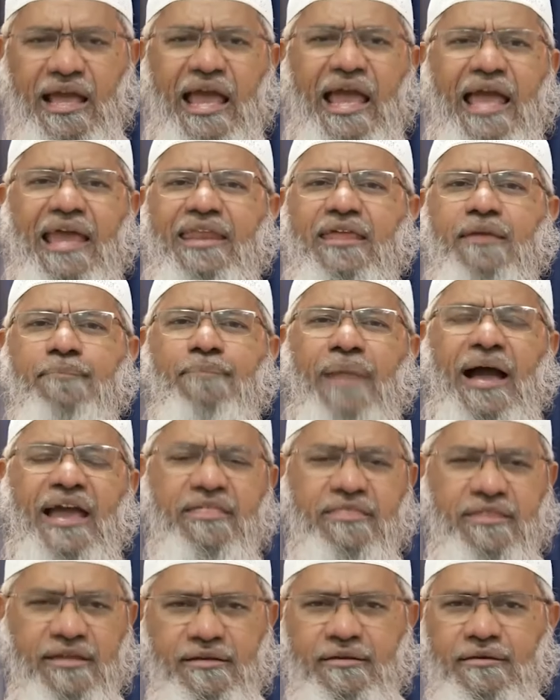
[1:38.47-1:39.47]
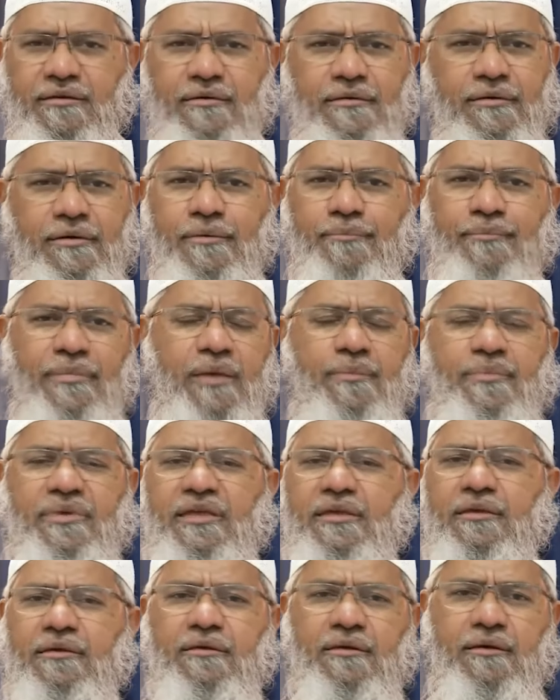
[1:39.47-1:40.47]
and he buys it,
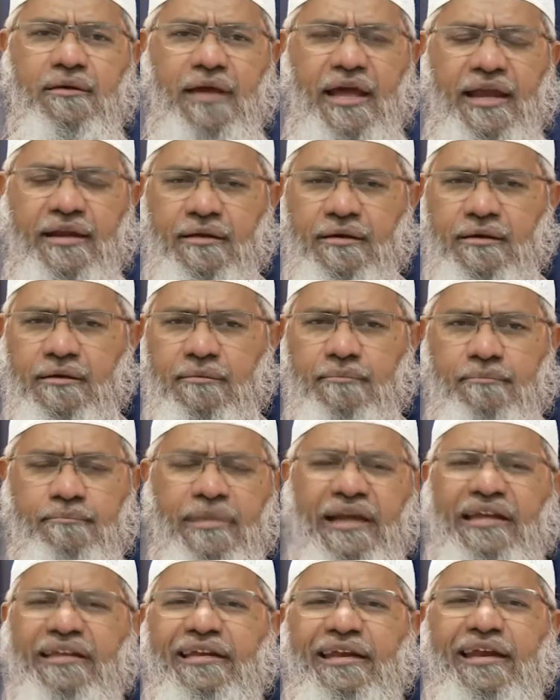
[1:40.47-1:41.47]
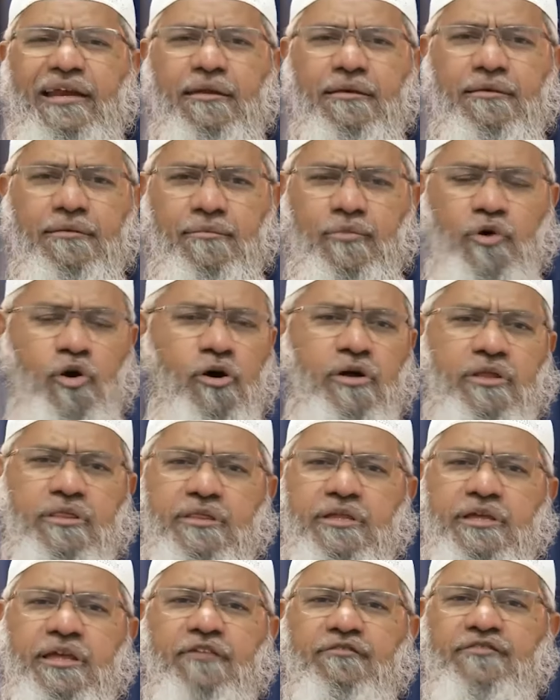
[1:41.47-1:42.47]
maybe at a better rate because
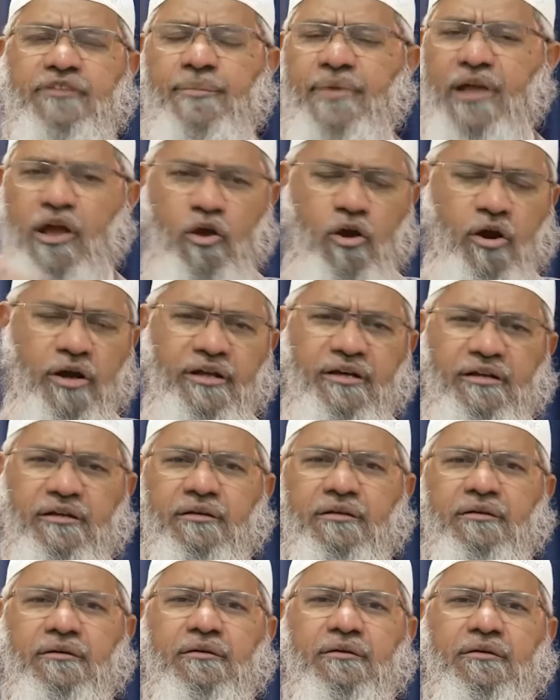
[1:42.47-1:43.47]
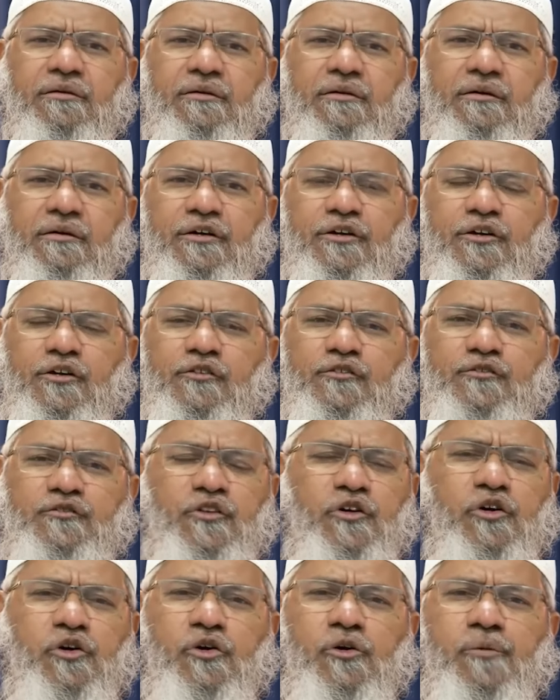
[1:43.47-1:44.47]
he gives a bigger order.
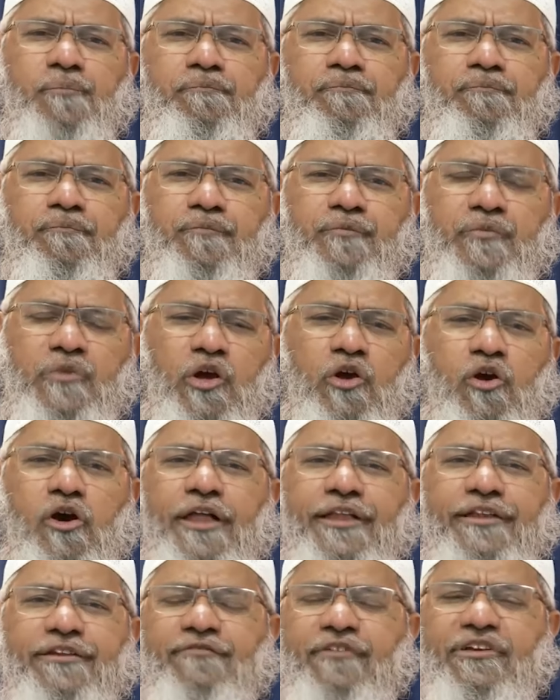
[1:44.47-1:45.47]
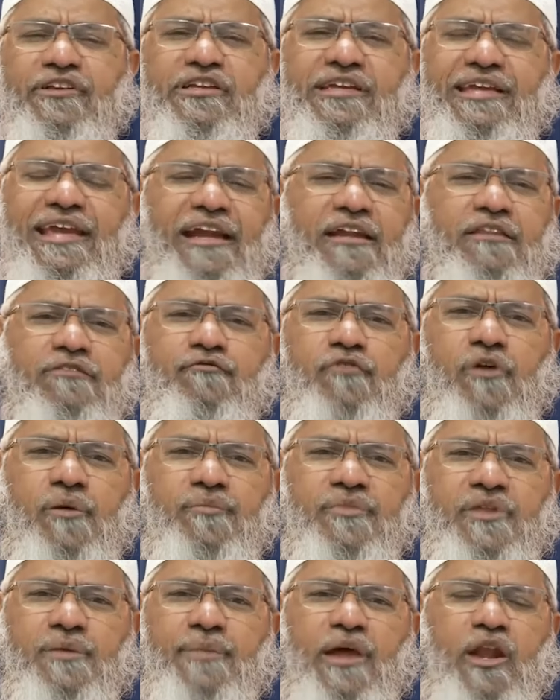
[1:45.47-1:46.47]
So the cost which he gets
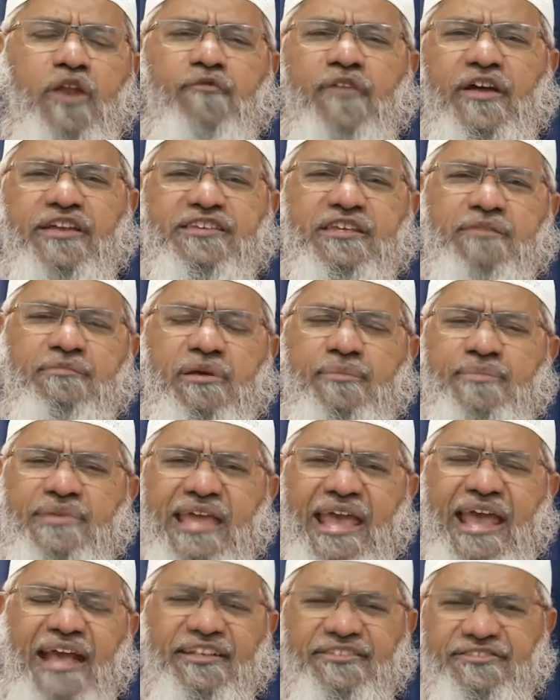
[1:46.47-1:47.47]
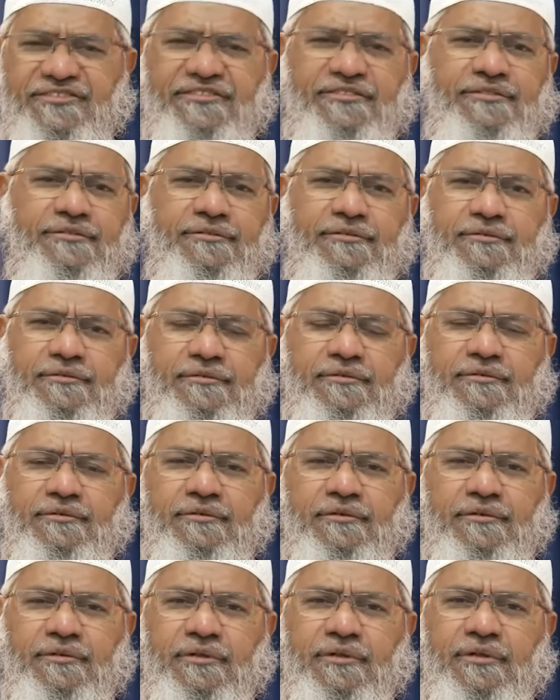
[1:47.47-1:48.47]
from the manufacturer may be X.
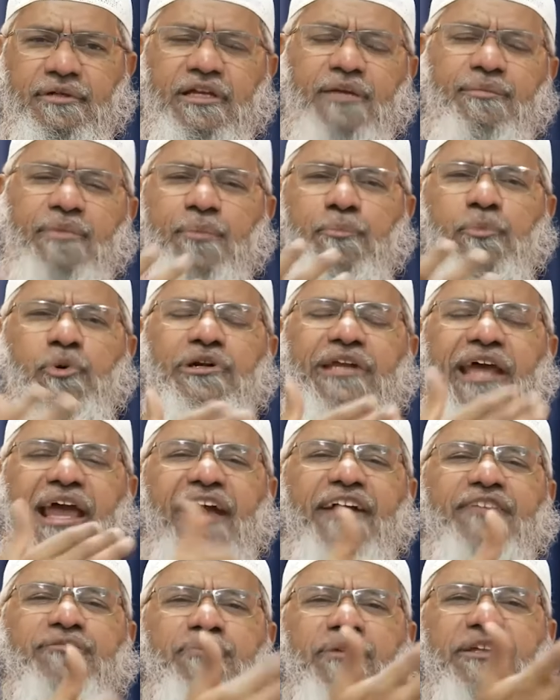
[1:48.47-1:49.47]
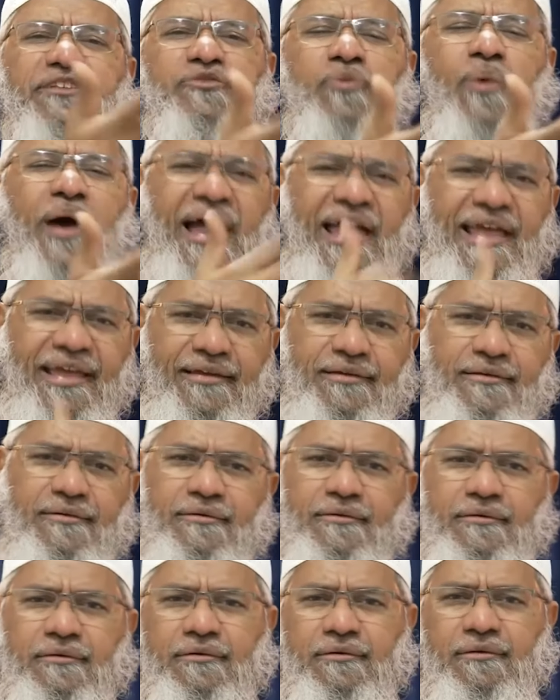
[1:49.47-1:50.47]
He may put X plus Y
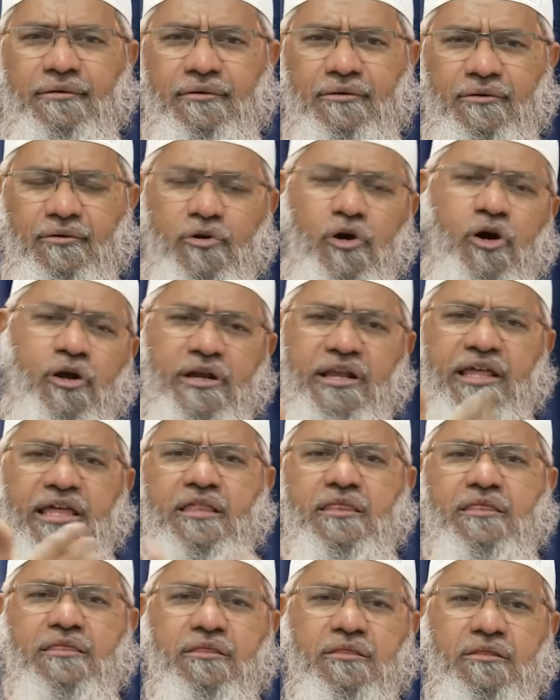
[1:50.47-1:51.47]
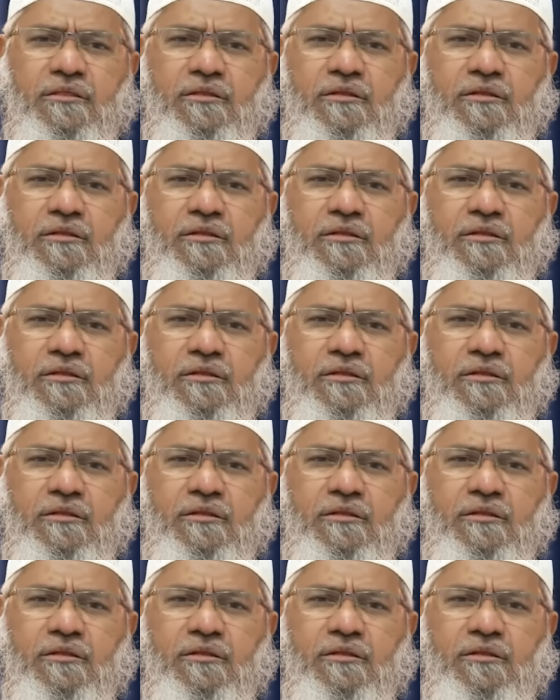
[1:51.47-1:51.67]
on his